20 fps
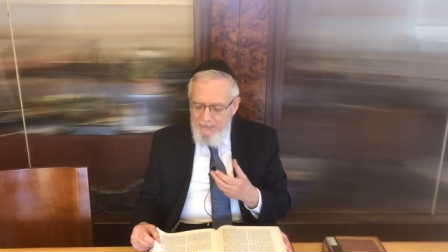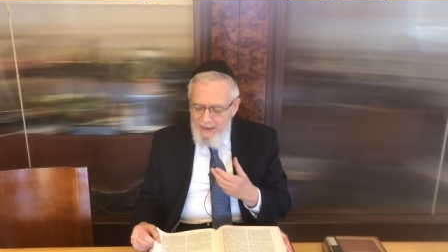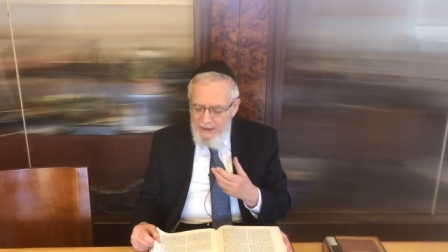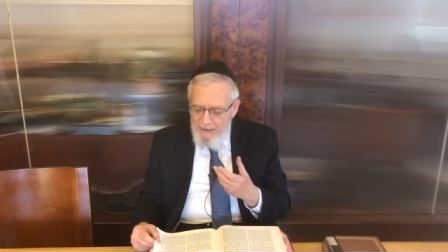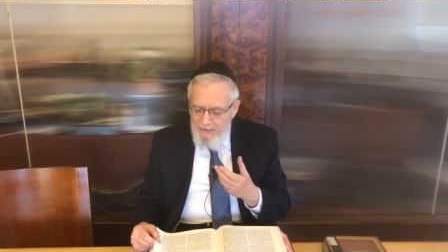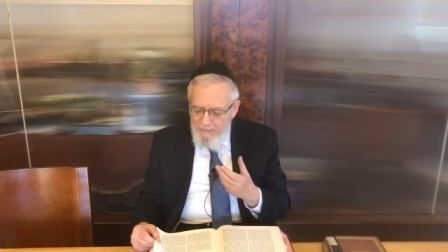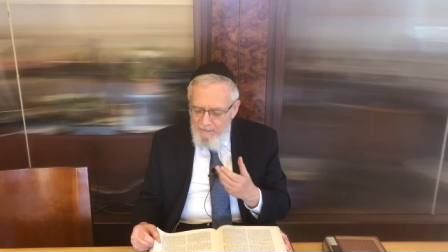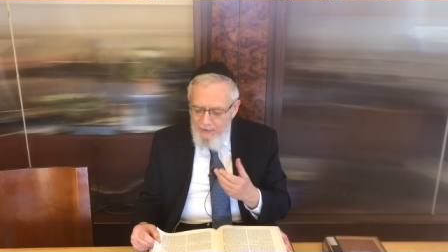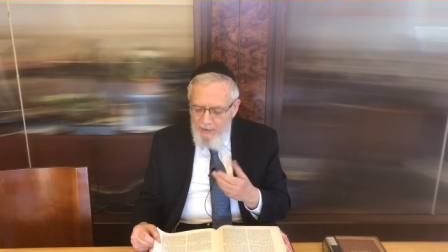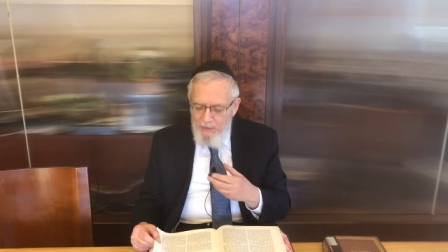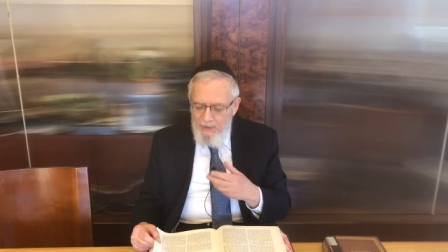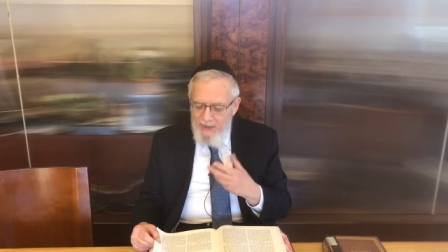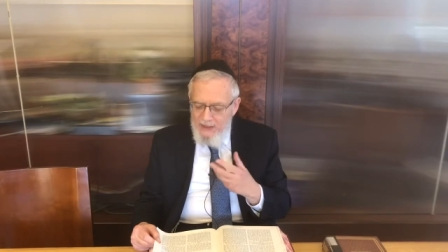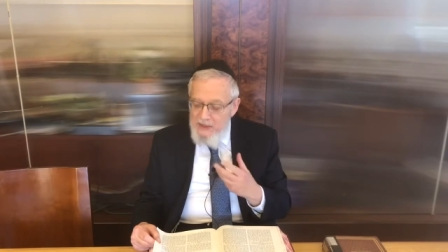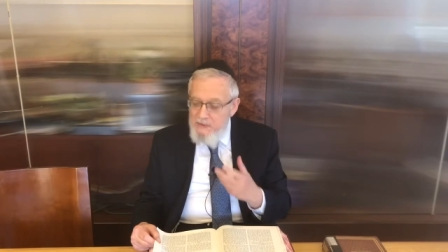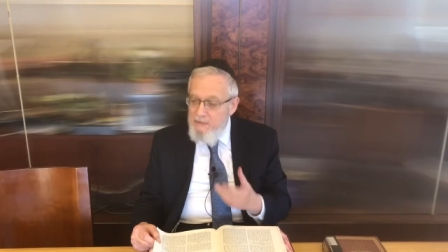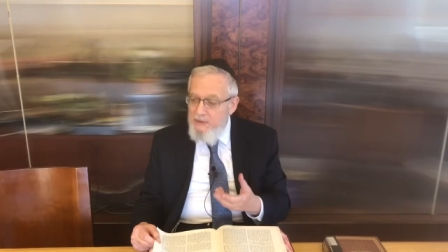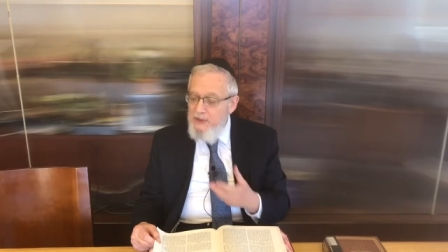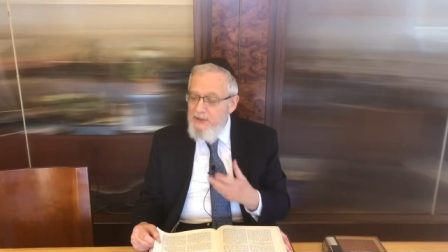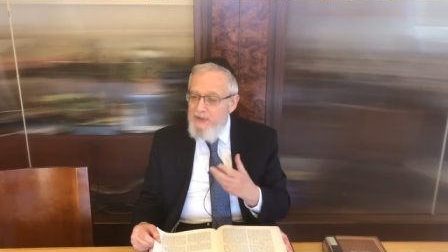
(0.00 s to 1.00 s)
being very
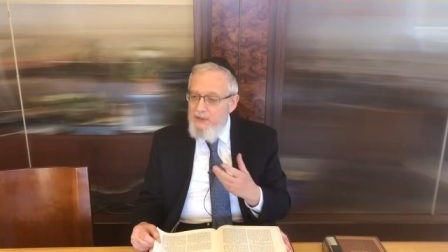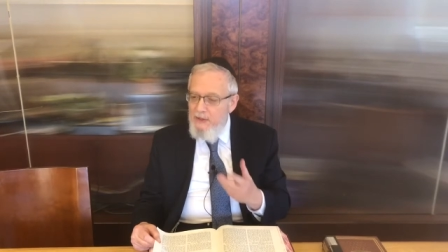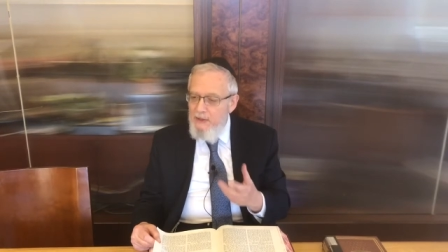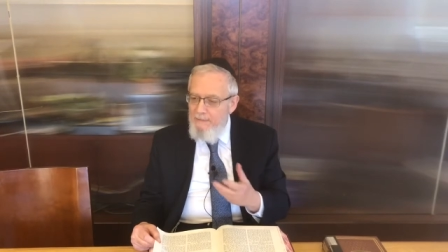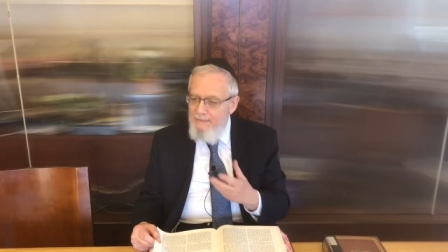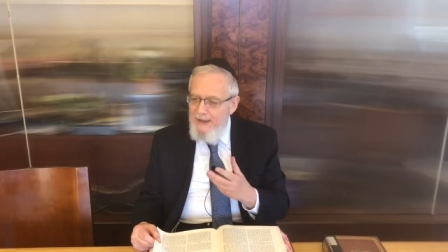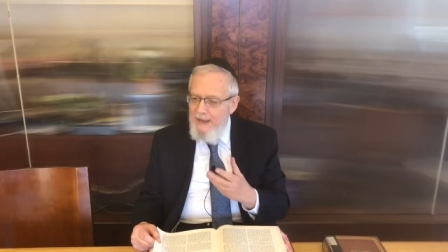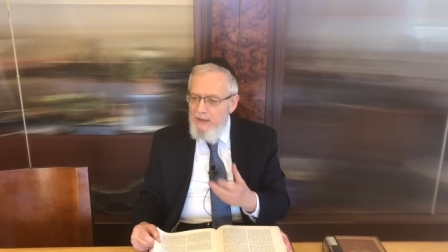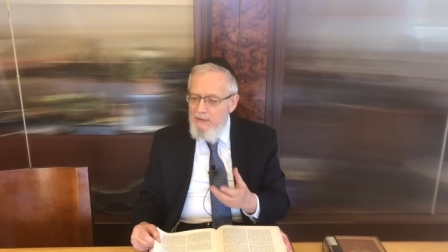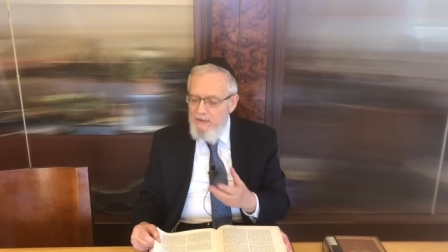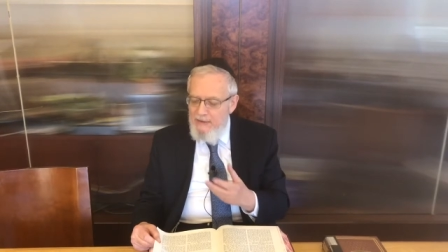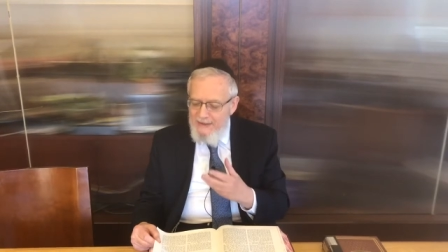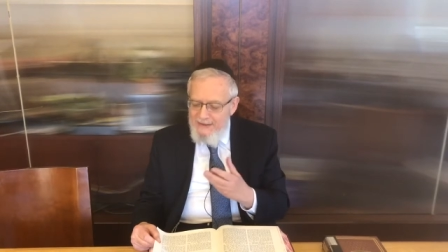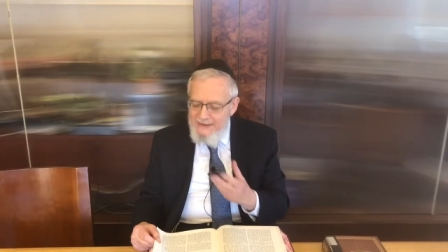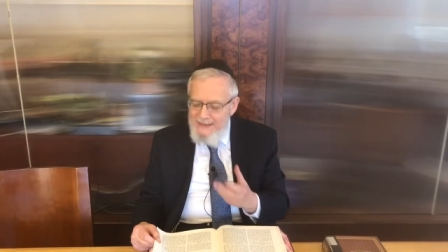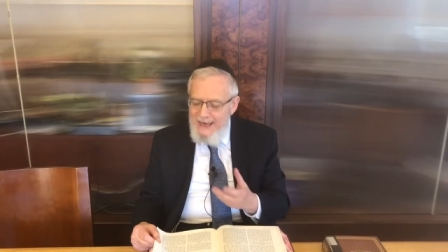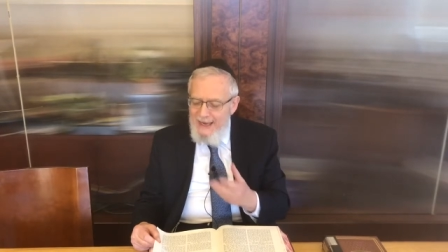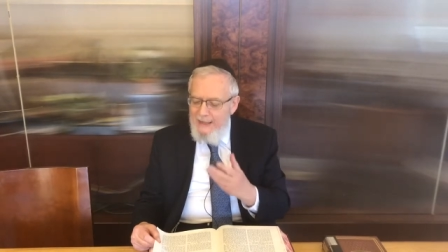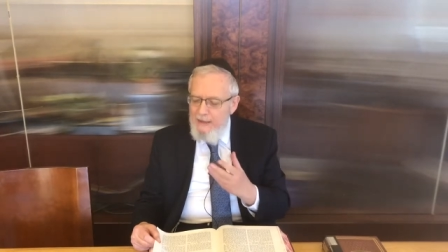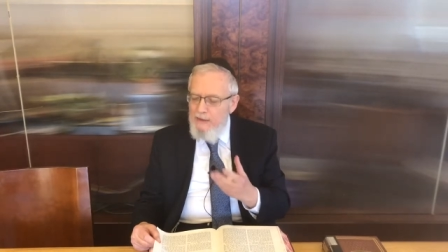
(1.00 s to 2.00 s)
explicit about
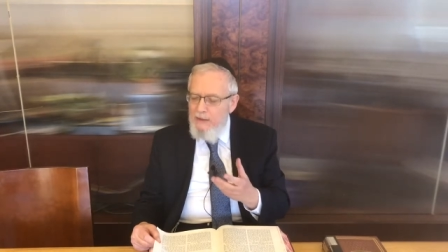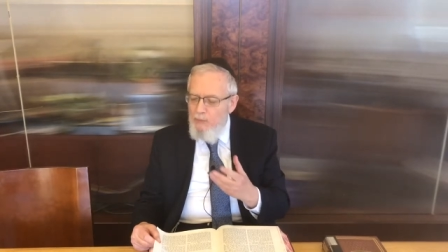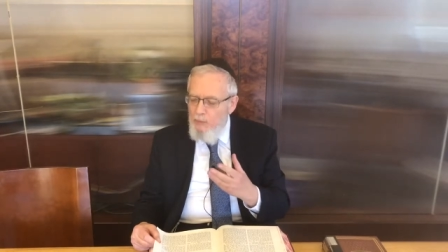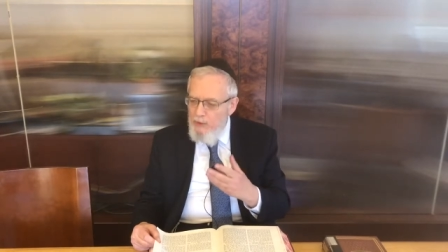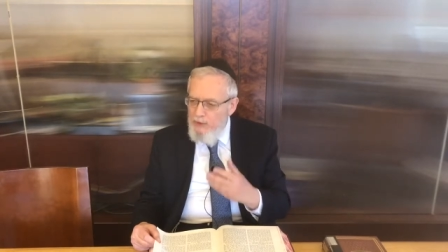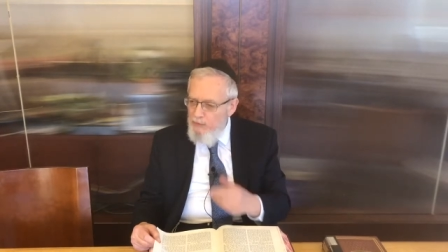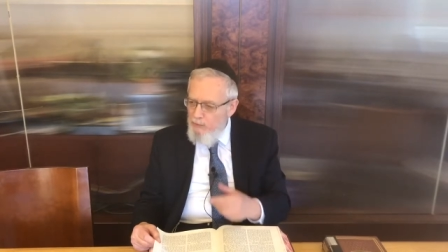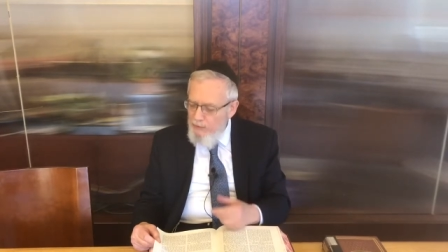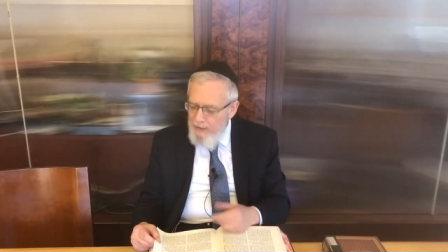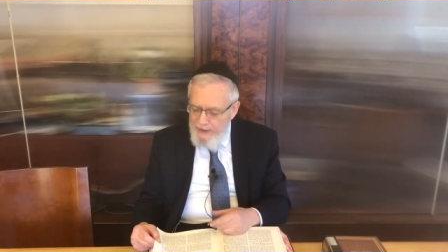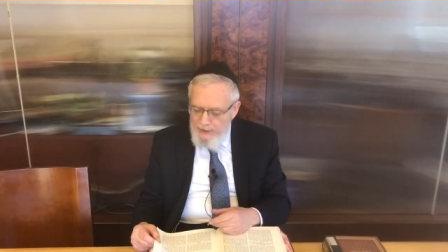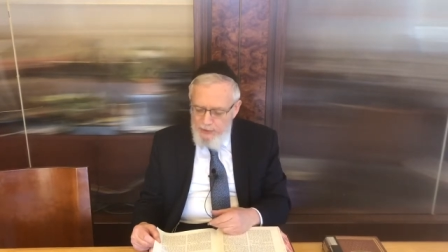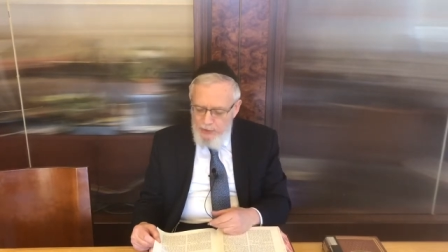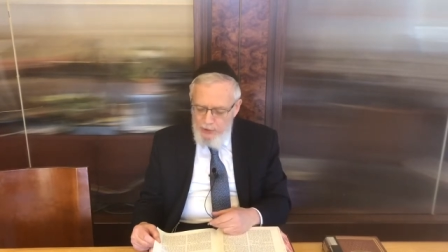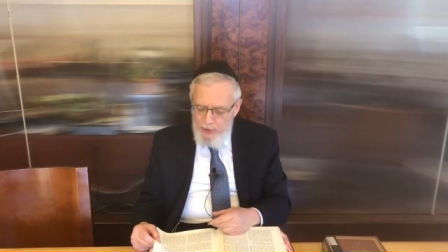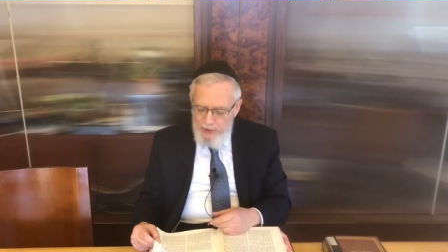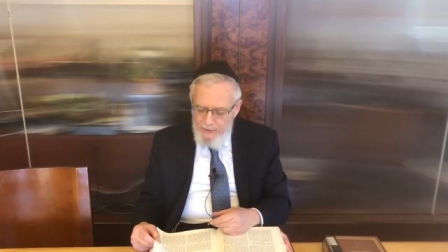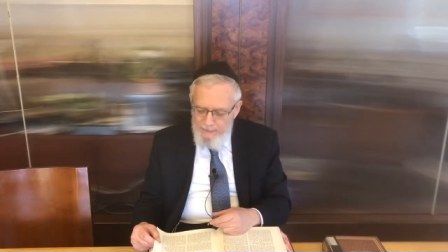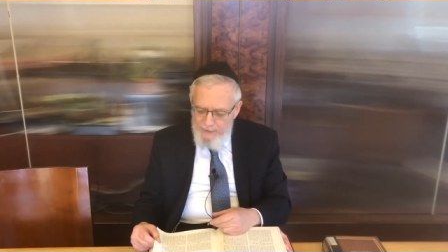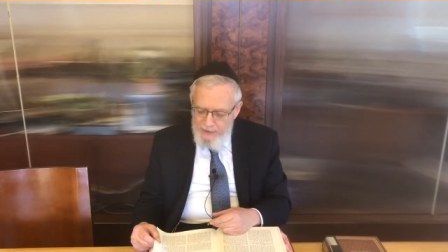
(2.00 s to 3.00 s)
exactly what the
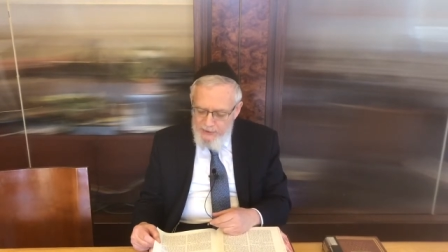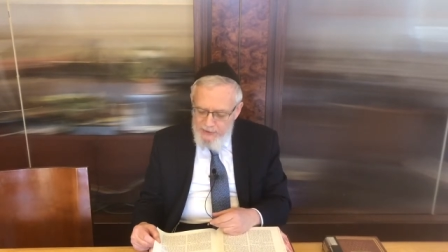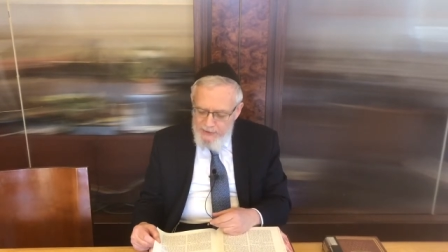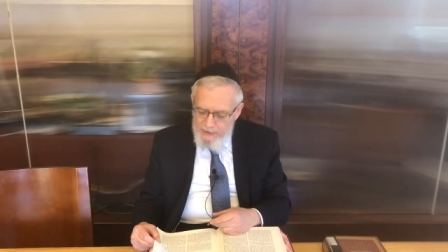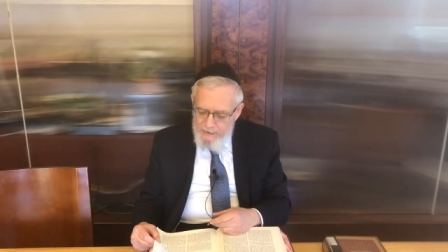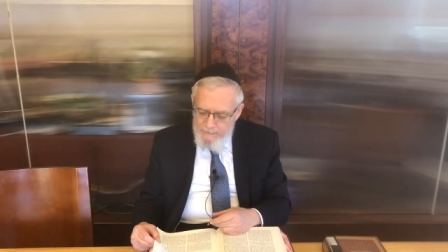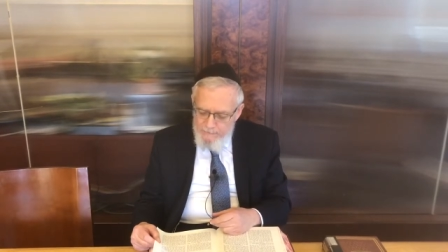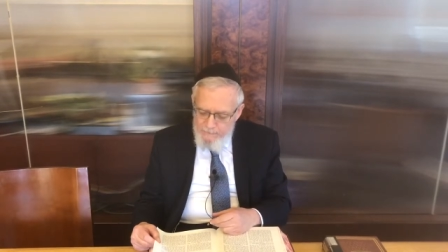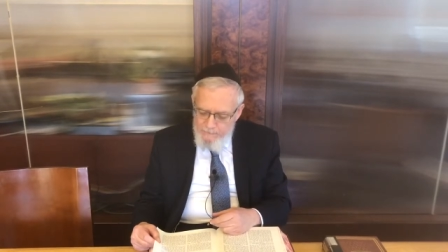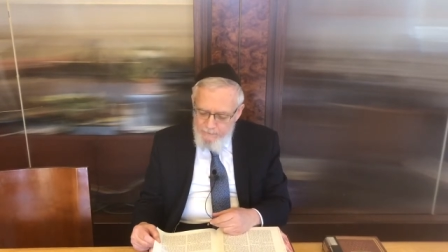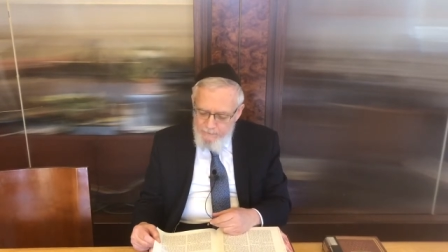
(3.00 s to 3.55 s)
relationship is?